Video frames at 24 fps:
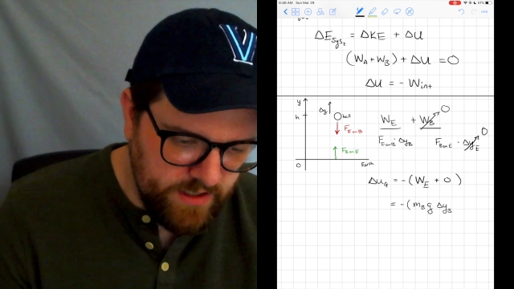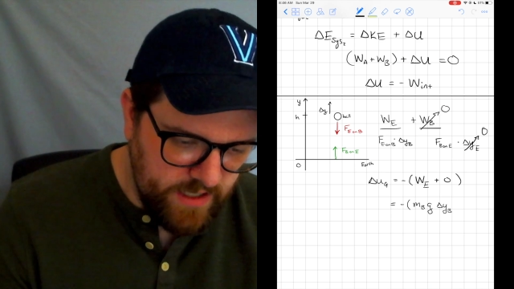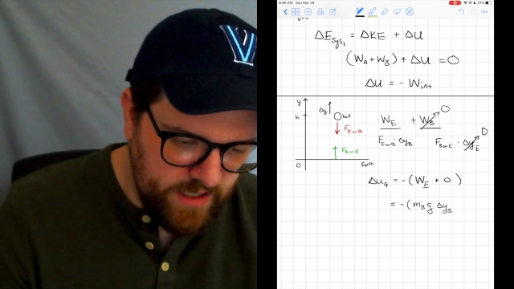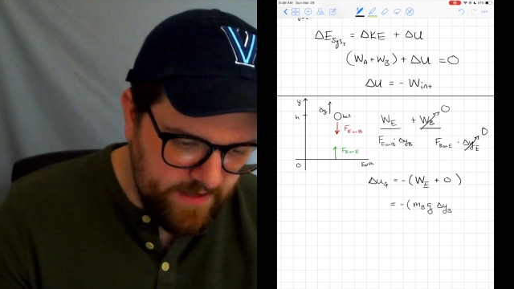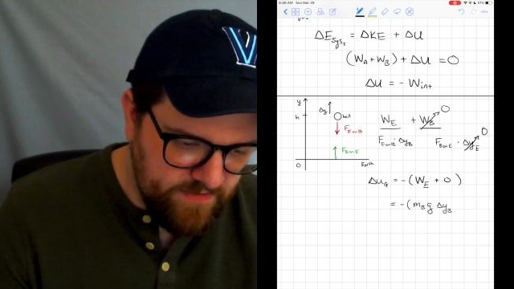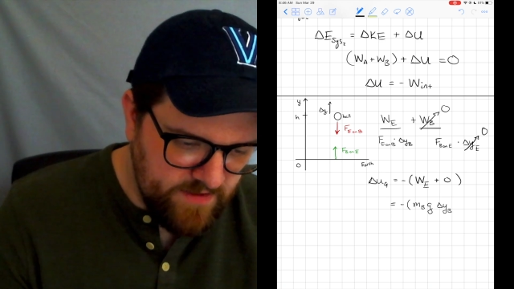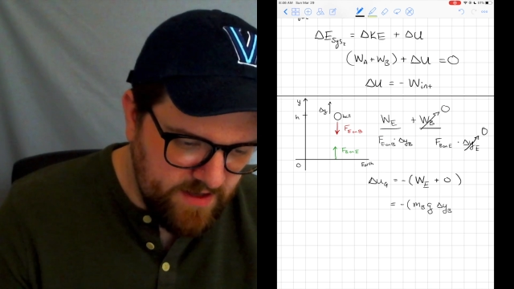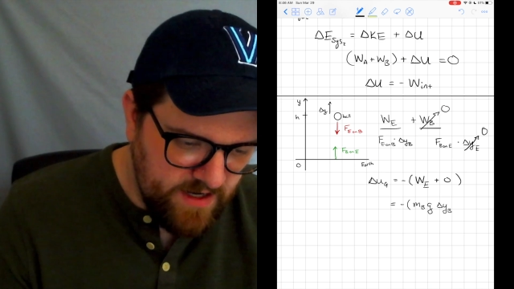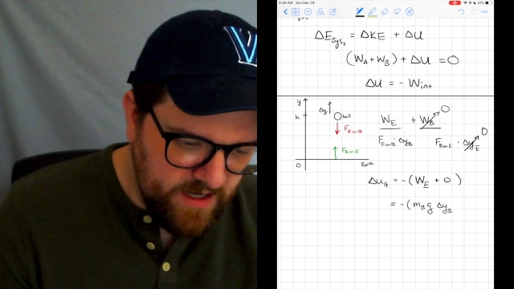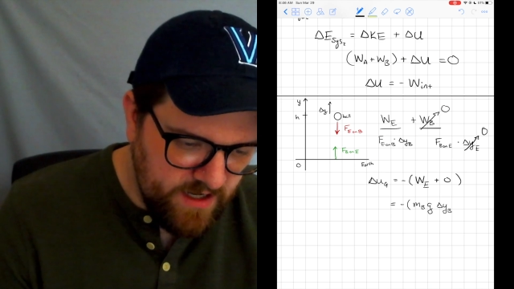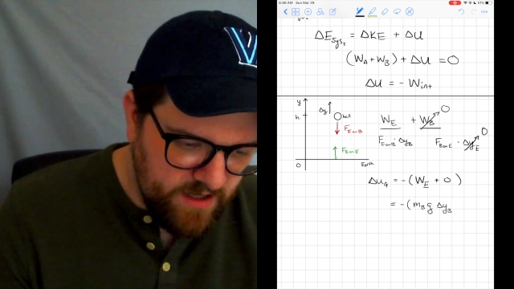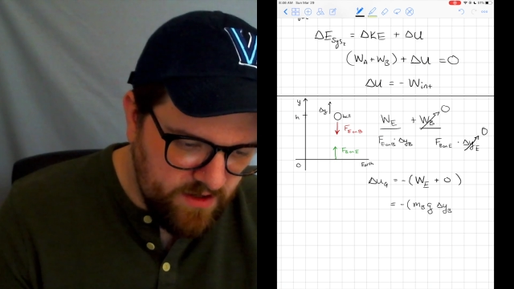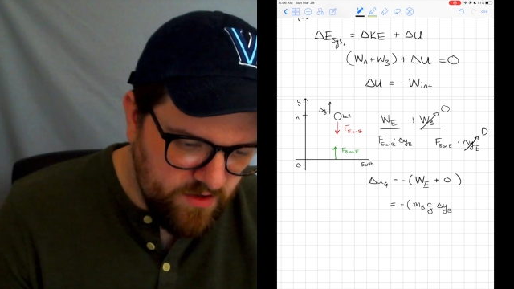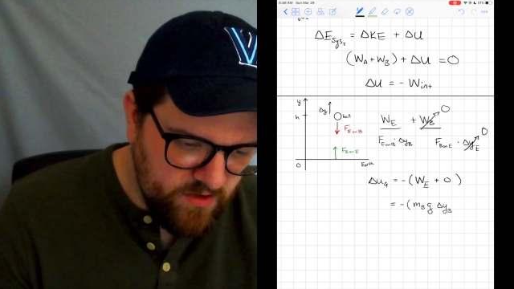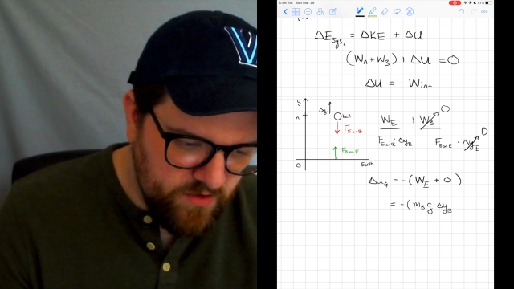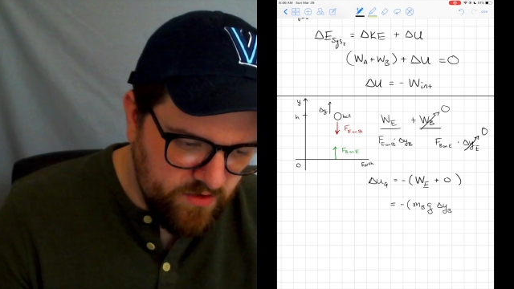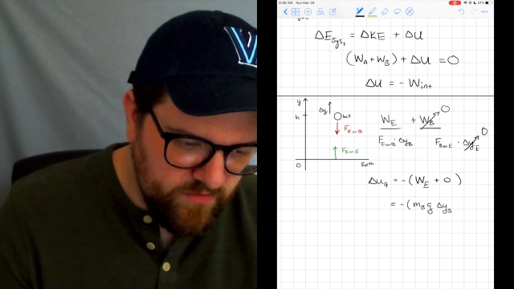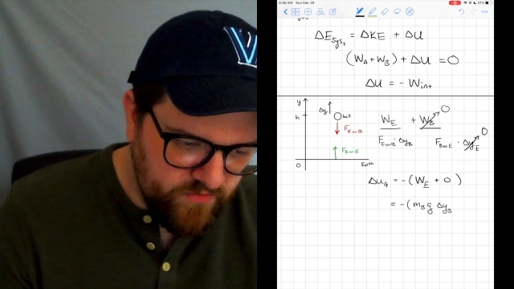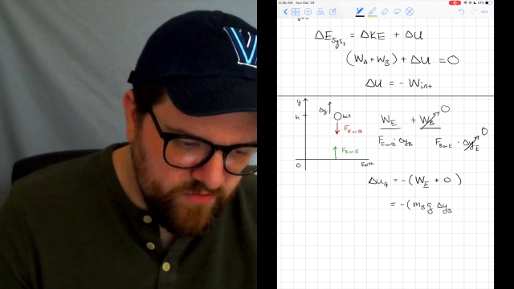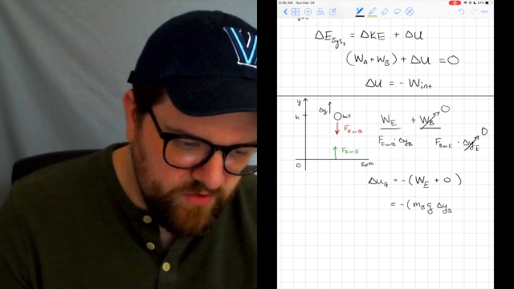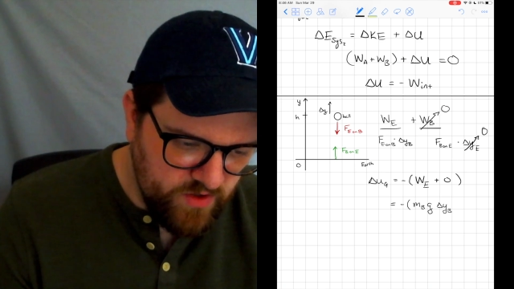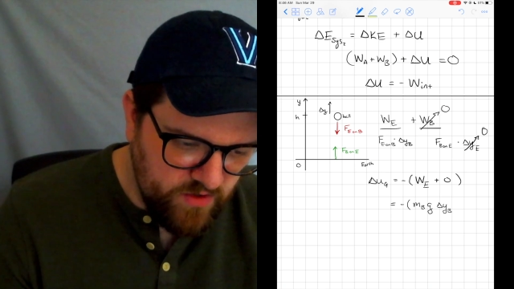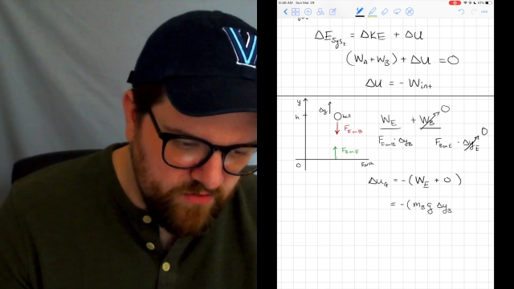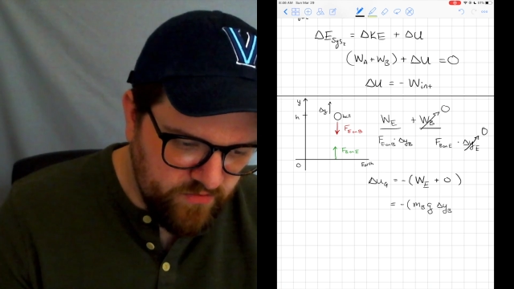And then,
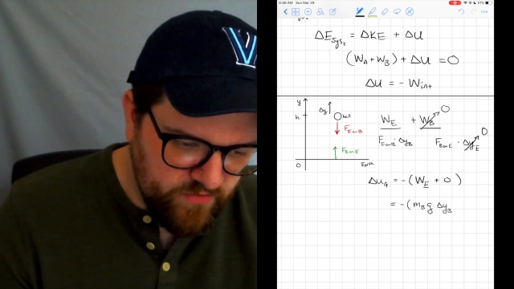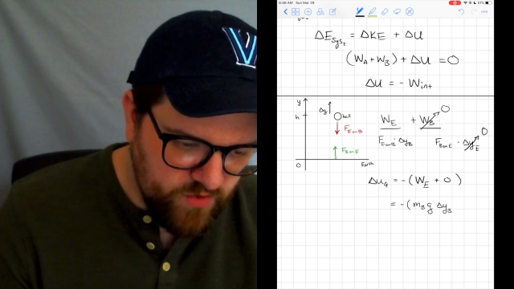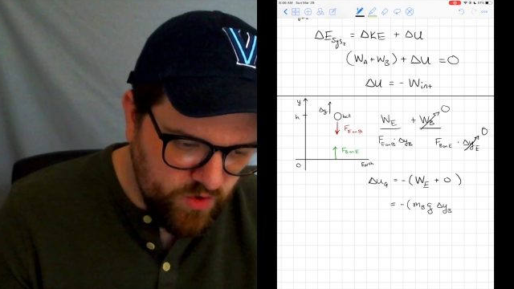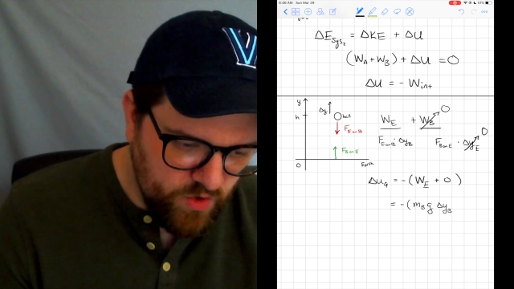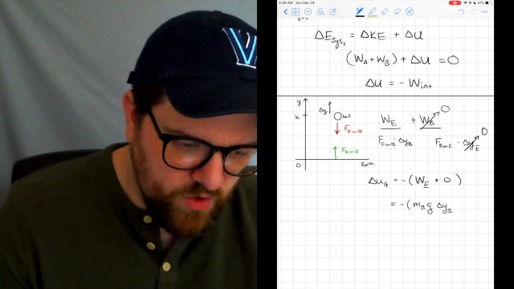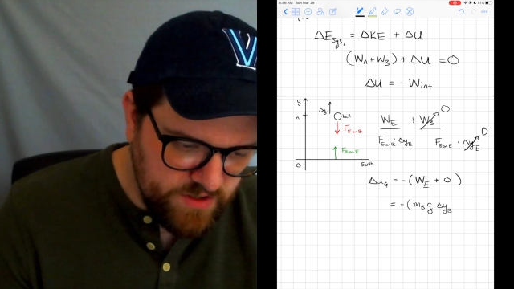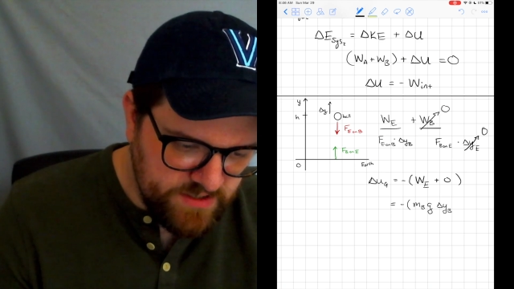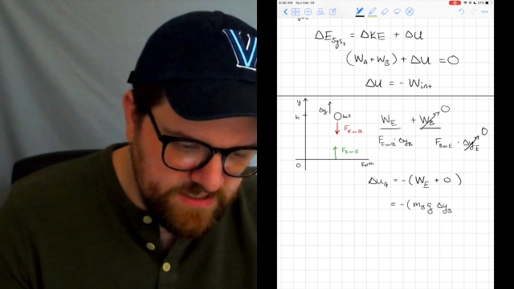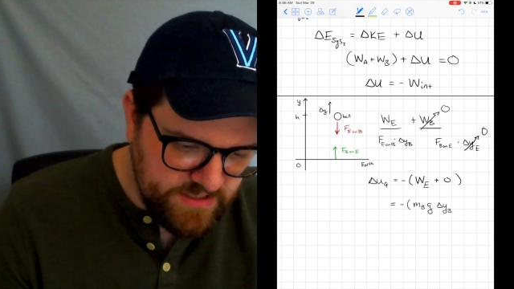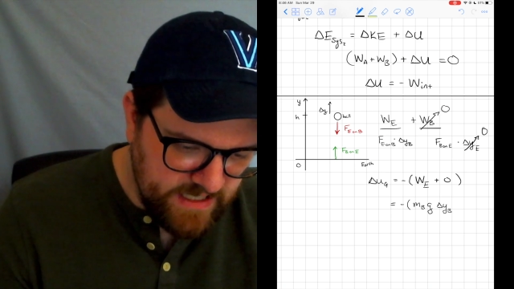of course,